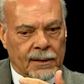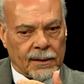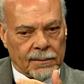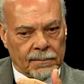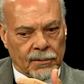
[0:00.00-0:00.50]

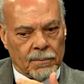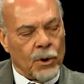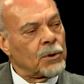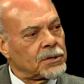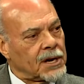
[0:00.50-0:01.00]
the
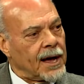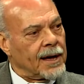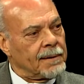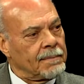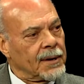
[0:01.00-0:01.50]
most
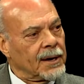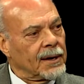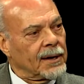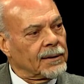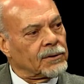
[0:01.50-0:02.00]
time
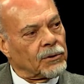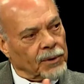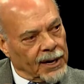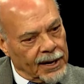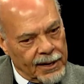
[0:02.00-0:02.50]
to
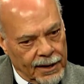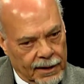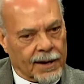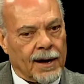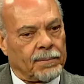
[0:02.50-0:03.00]
really
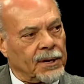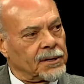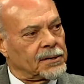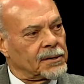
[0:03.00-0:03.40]
accomplish